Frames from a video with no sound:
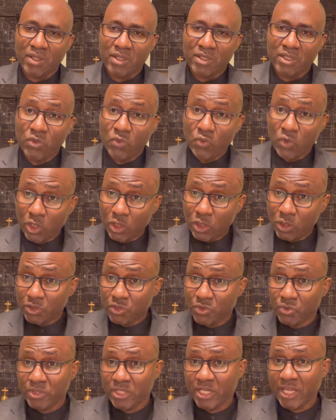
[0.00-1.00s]
The world
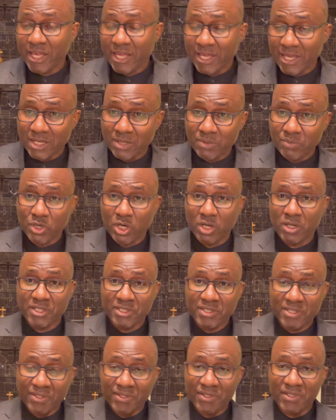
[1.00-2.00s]
today,
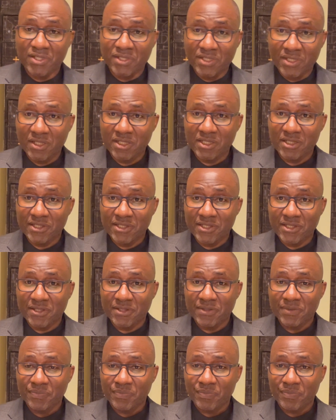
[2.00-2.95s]
brothers and sisters,